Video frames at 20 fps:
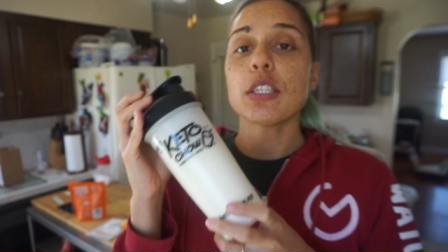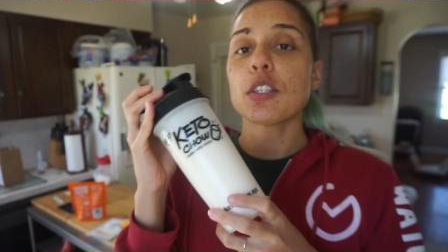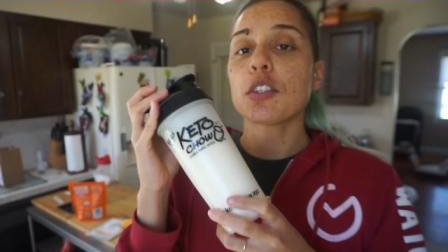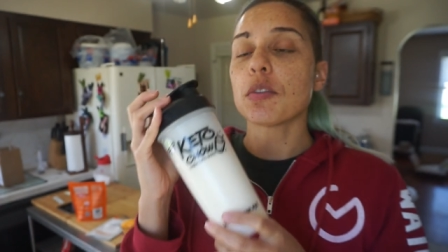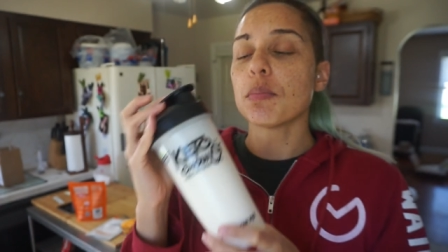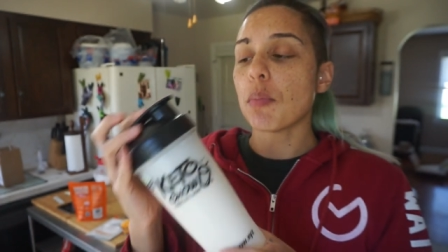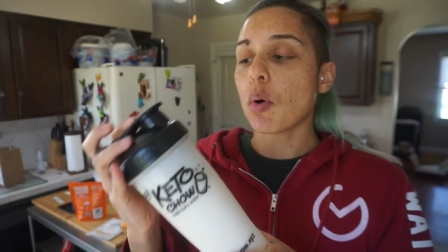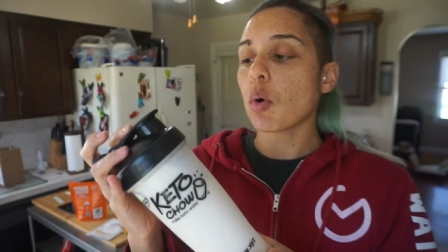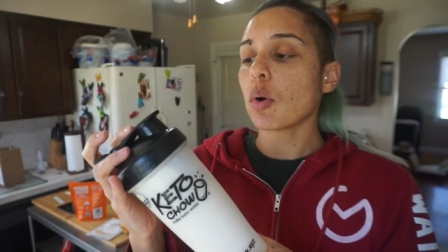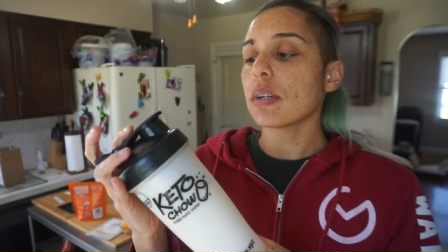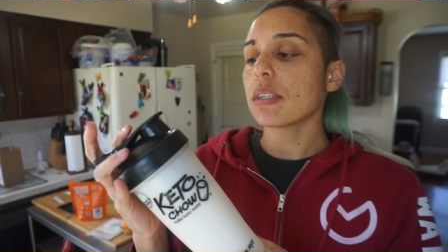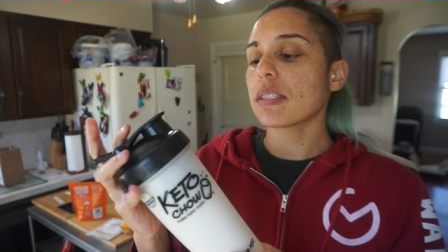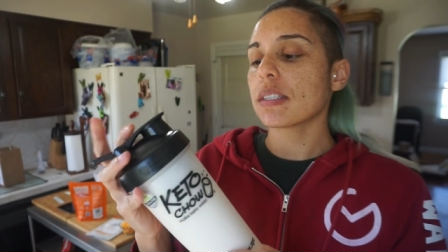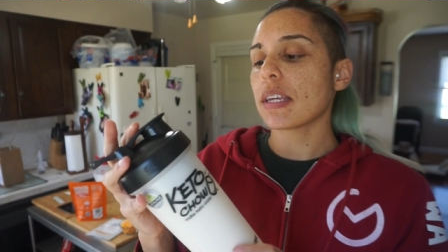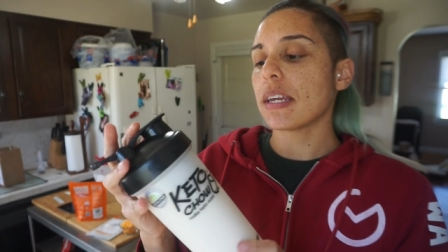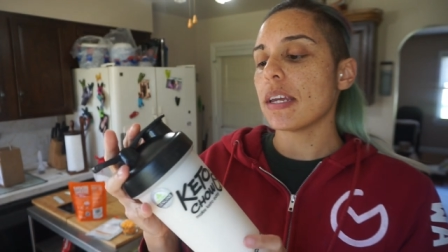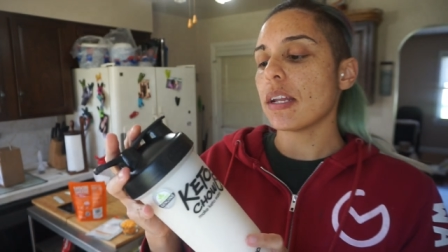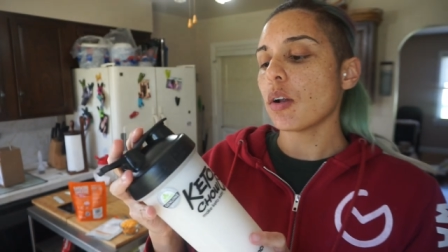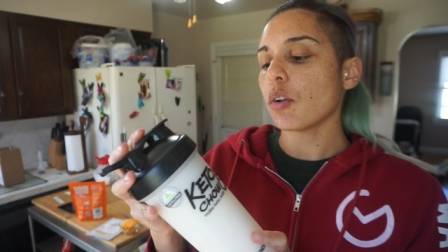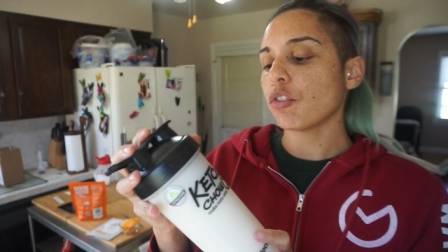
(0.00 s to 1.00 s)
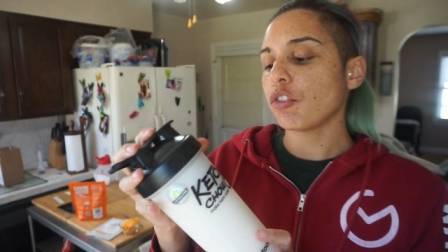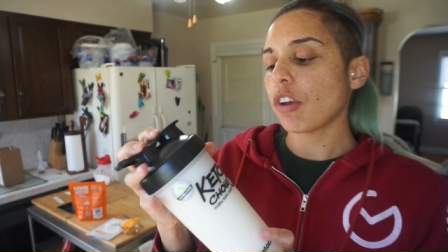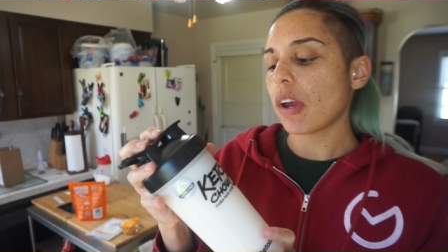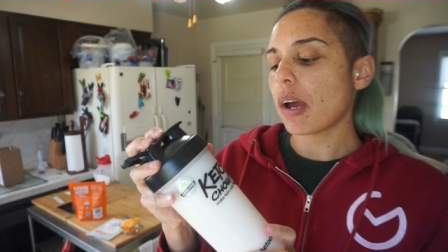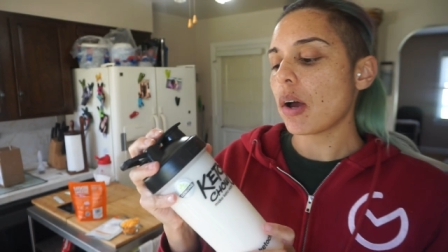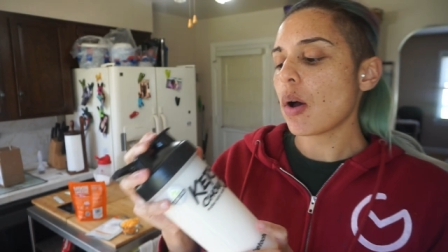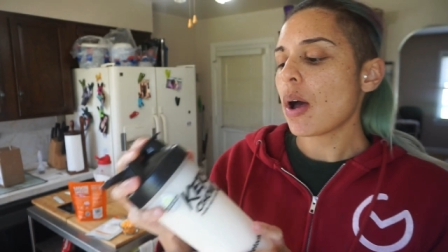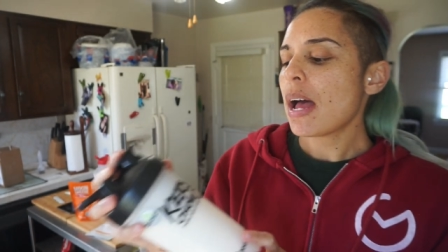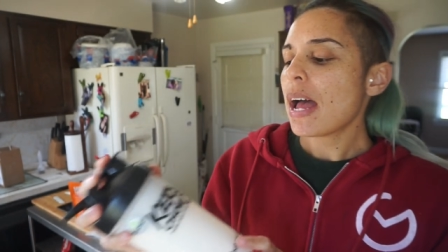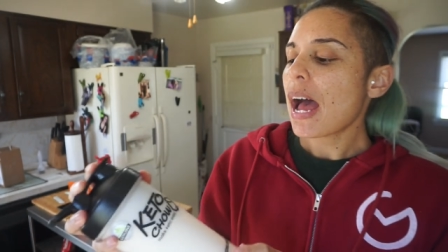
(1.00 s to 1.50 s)
is s'mores keto
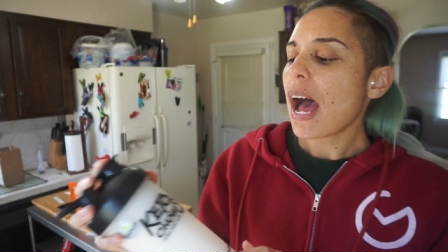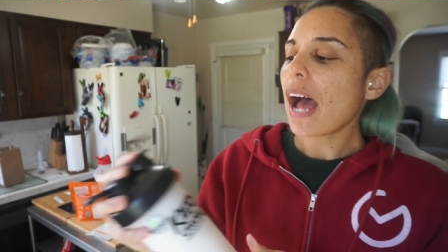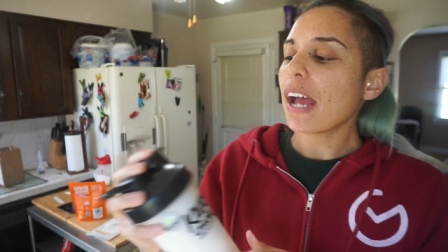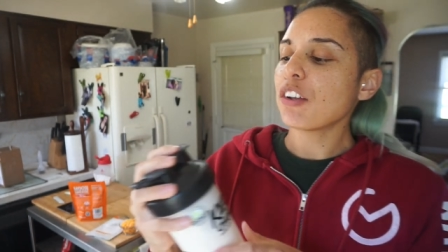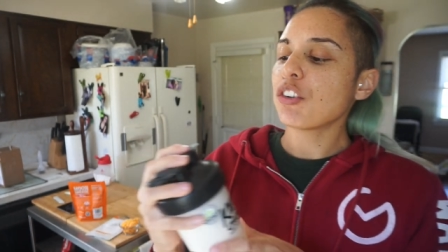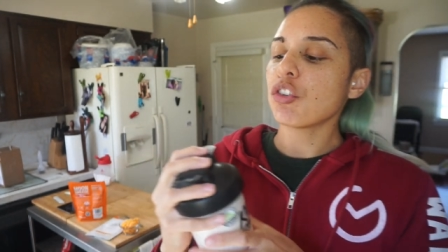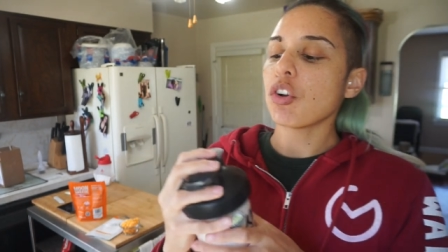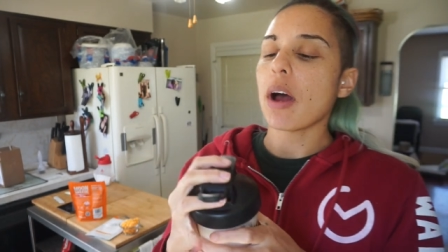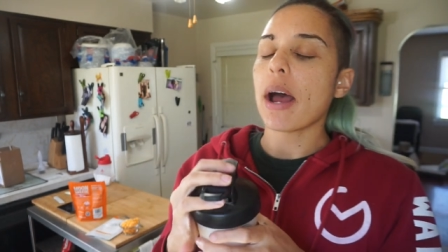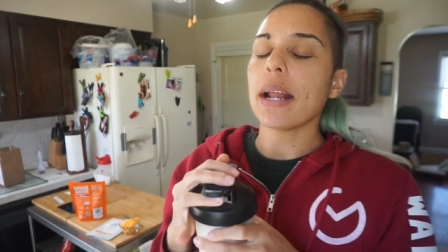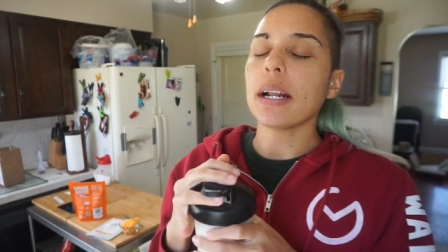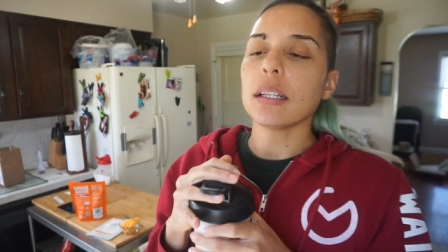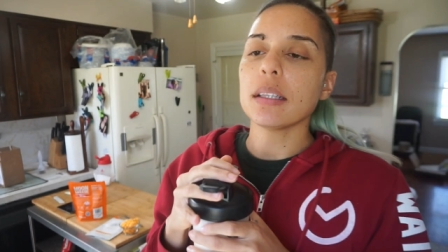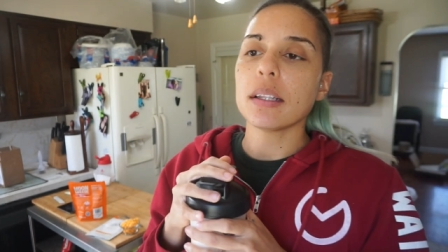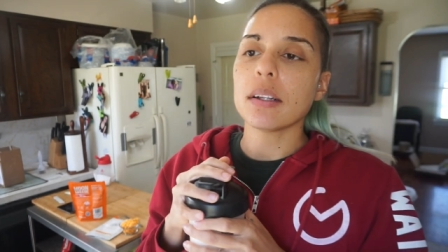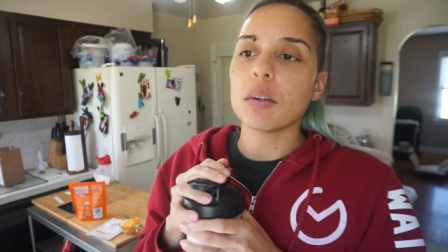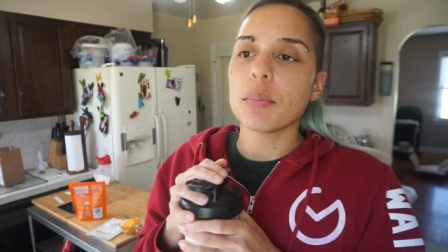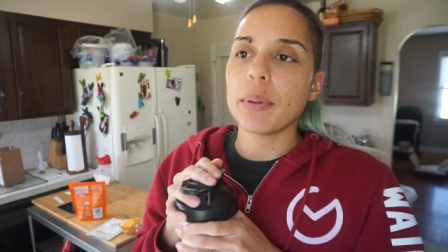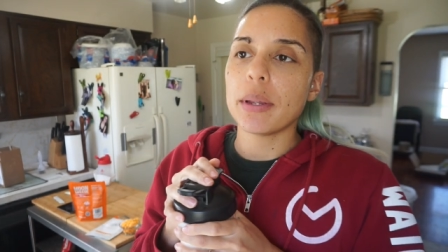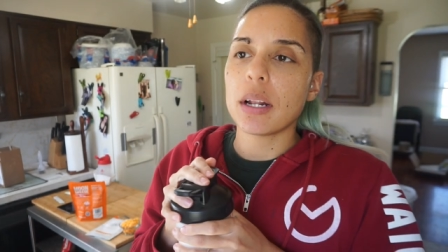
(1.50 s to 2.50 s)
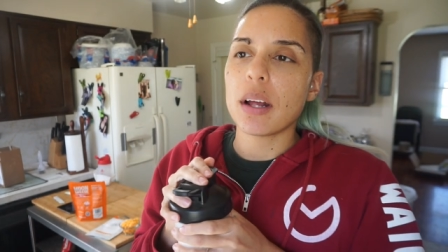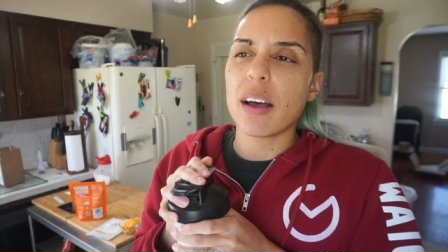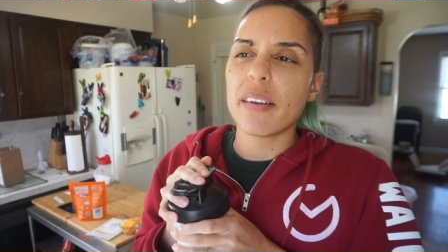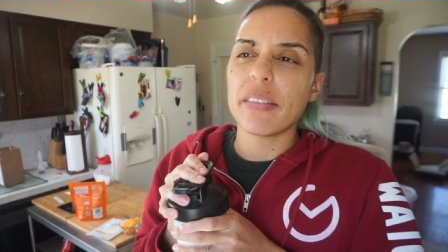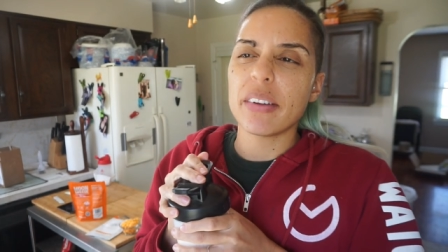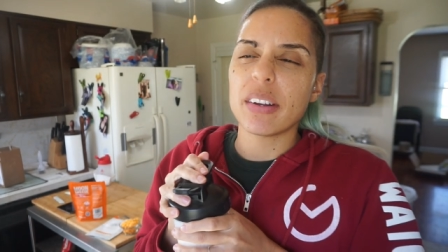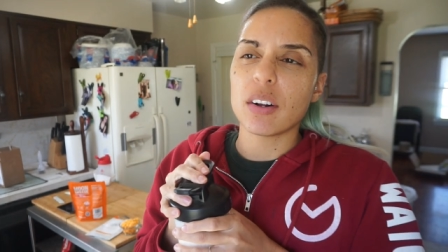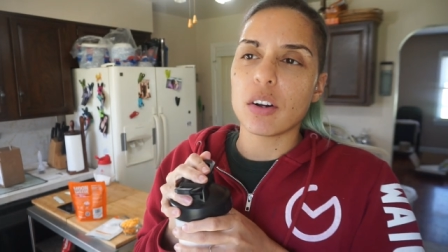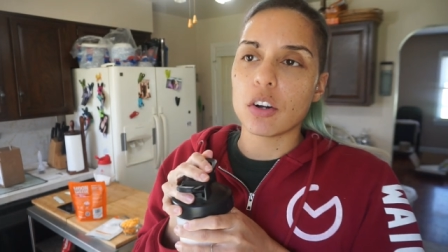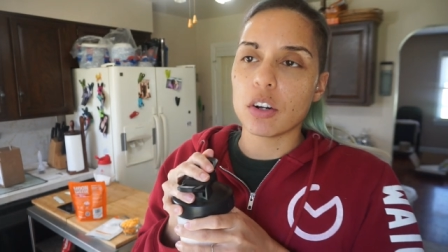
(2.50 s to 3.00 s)
chow. I tried a little bit
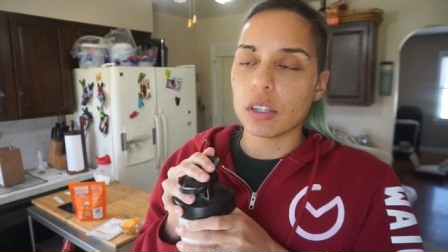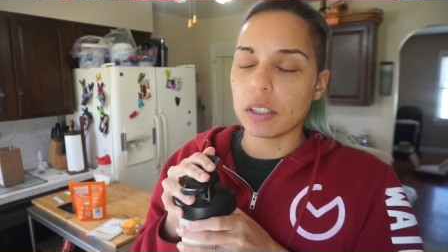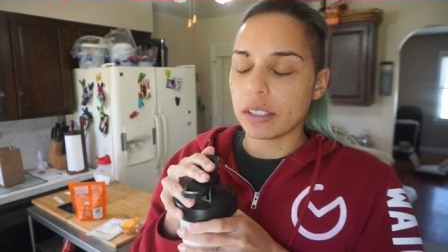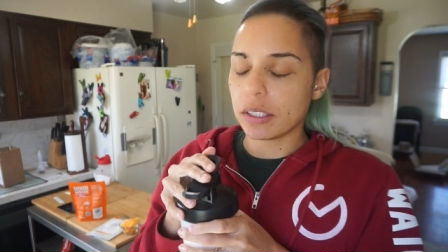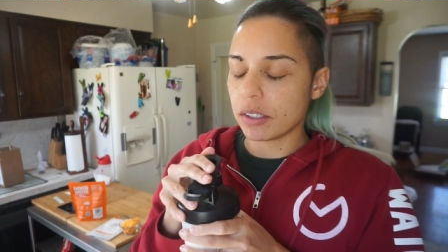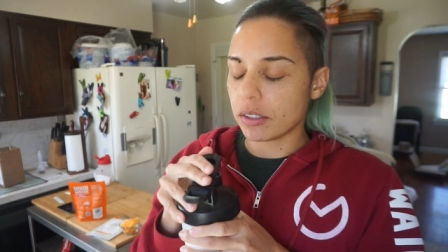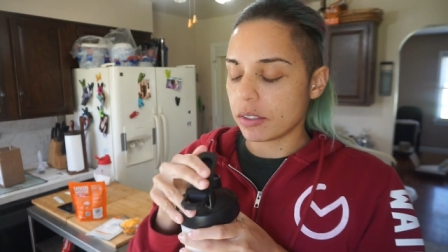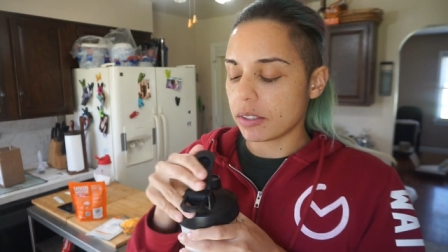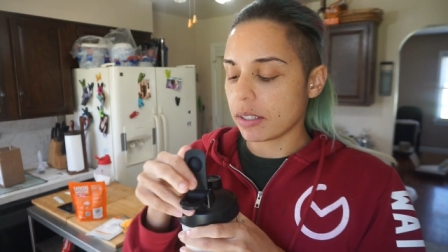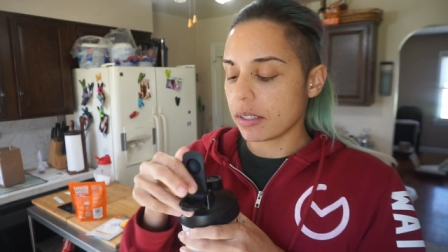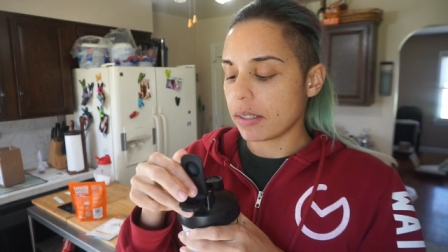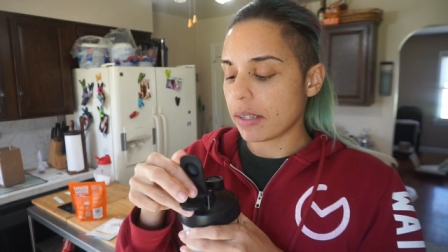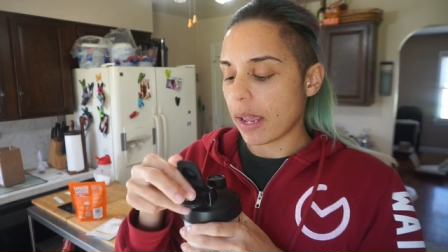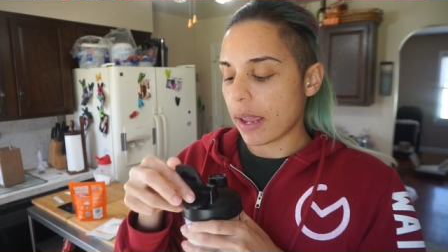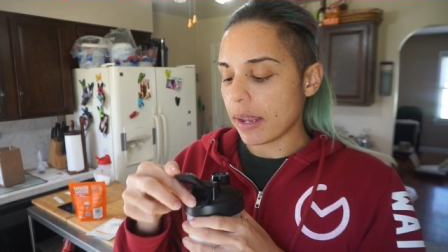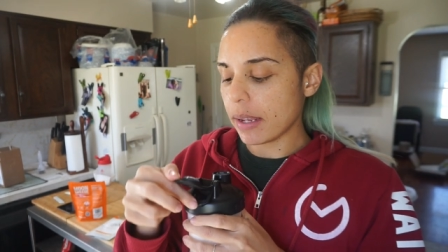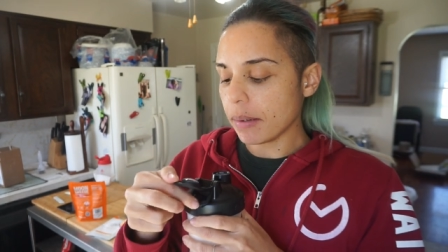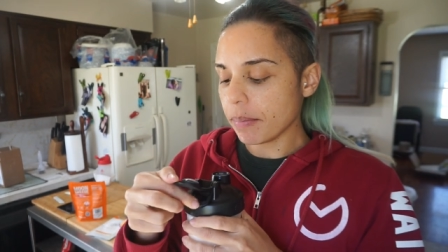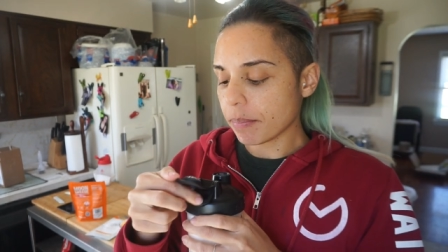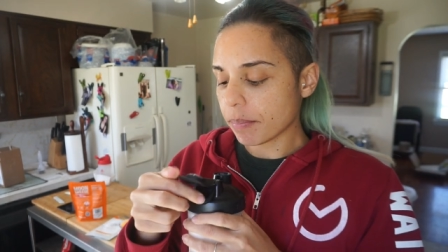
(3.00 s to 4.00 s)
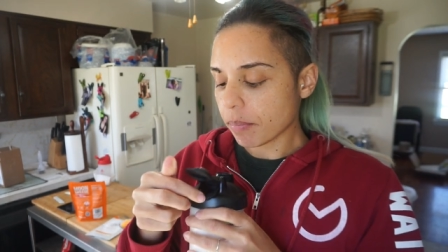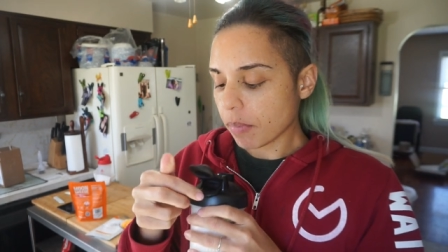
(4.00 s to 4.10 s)
of it earlier today.